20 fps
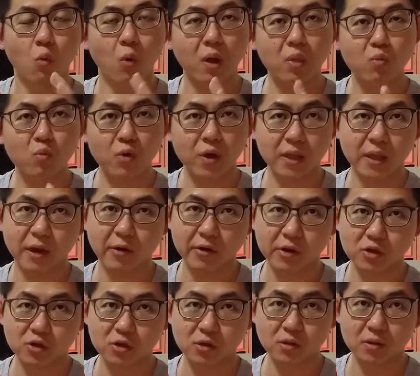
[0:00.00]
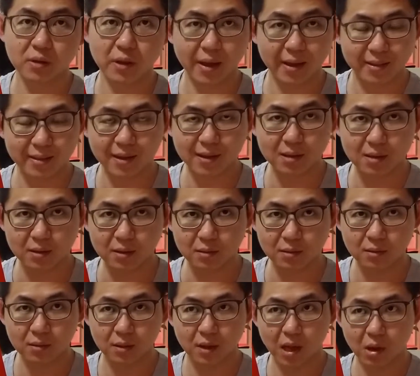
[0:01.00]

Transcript: one way direction and they learn,